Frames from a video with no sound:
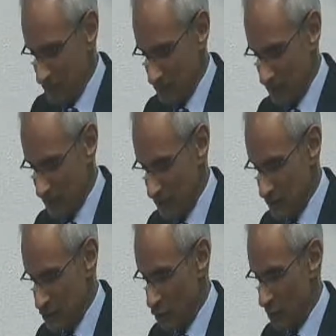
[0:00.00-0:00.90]
that it
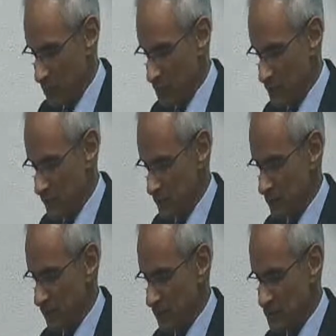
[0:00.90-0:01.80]
is enormously
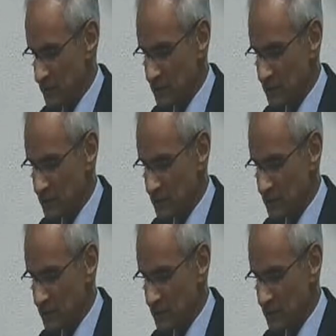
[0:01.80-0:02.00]
encouraging